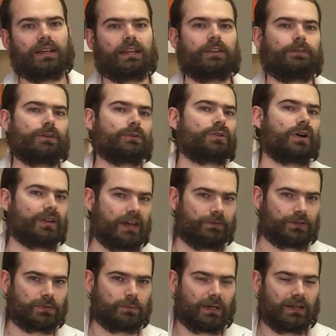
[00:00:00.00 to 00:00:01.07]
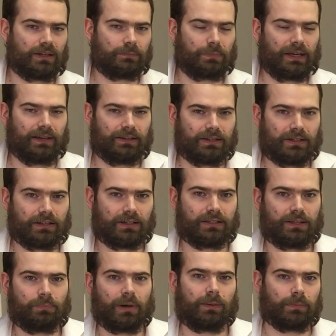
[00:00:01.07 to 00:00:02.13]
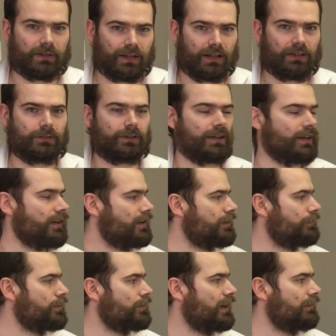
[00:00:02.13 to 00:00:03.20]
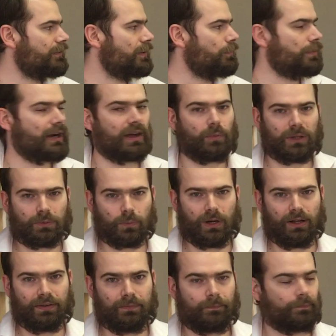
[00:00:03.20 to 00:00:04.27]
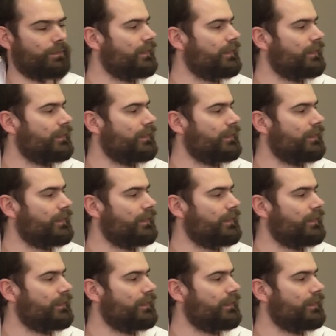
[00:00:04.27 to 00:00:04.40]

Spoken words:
If you don't have to pay the public healthcare, if you have the private one,